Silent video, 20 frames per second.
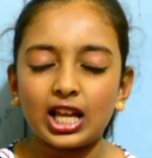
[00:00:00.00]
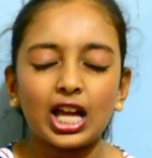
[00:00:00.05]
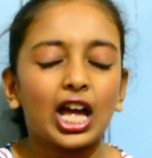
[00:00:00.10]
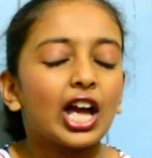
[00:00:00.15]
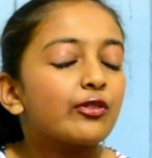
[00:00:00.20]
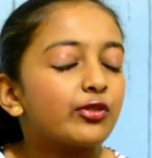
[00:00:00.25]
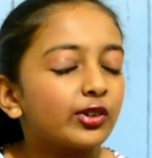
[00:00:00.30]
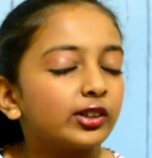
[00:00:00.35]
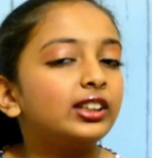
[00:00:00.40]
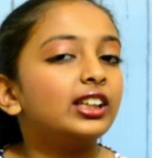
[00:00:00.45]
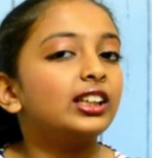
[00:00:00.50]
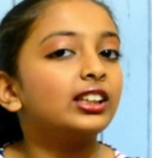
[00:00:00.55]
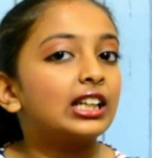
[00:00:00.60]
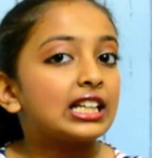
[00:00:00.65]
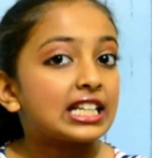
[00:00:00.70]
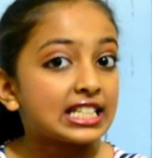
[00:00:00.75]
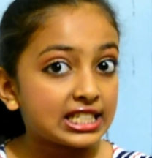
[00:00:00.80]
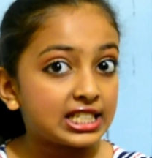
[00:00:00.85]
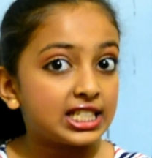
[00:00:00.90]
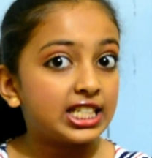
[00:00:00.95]
everything
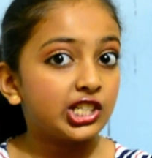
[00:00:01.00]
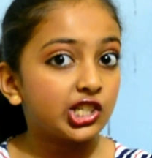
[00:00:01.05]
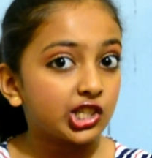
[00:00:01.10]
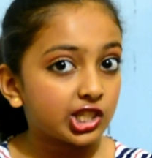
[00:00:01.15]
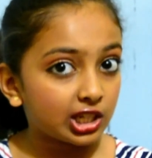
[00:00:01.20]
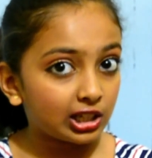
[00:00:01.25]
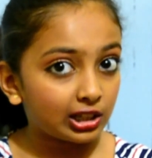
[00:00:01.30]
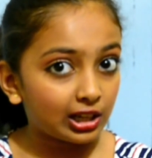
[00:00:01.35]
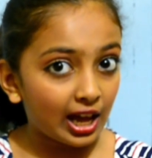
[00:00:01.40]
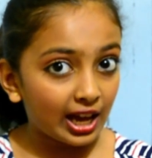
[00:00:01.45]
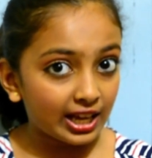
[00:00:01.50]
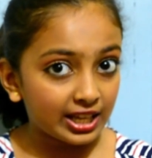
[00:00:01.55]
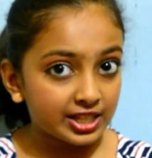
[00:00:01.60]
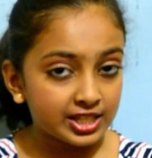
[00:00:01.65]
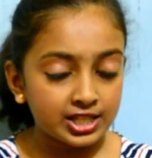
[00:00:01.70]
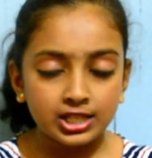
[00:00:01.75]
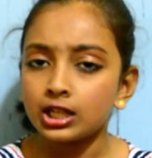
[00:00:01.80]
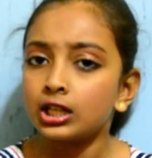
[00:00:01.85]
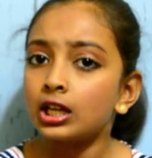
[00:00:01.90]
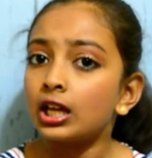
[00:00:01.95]
that is
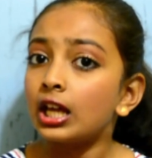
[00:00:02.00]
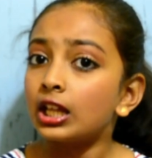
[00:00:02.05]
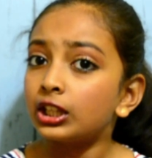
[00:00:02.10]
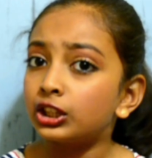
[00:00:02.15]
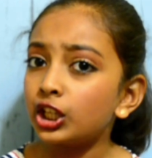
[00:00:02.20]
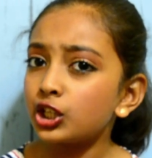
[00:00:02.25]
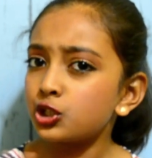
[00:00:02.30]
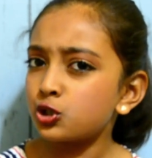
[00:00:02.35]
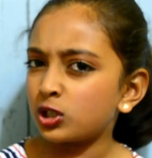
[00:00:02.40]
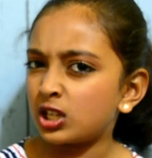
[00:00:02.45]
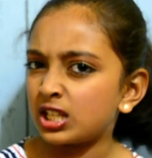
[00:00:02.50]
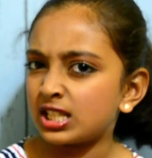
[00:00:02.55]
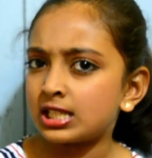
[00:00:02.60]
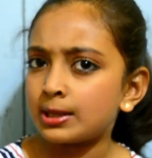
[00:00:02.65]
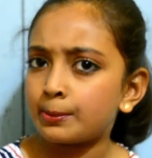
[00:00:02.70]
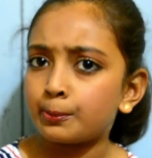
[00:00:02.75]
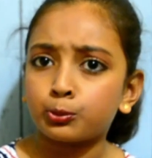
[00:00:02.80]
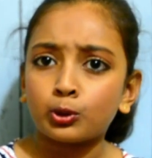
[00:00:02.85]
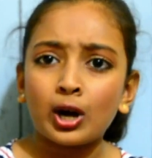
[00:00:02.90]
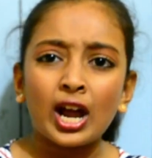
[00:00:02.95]
digitalized. This shouldn't
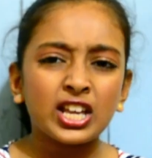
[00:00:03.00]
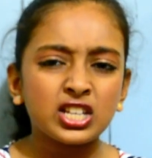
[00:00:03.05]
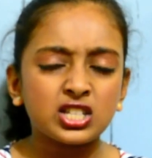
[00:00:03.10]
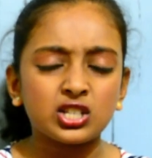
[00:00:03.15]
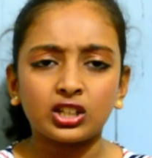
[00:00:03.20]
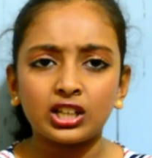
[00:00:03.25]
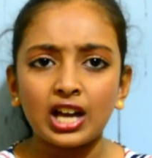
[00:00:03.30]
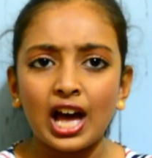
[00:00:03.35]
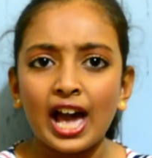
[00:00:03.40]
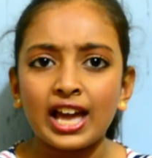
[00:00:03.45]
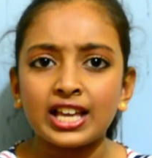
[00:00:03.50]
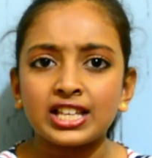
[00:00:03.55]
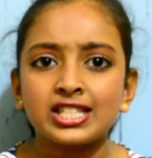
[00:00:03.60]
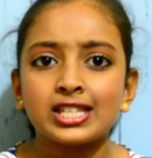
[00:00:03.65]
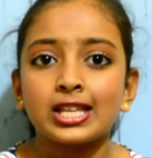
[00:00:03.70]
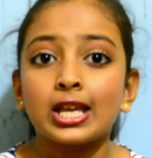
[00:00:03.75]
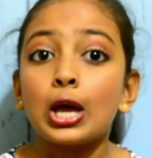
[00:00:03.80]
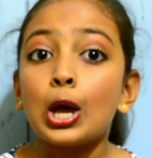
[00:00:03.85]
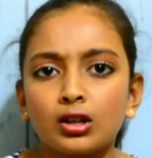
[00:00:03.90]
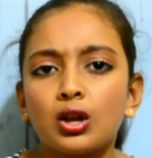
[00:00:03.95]
surprise you guys.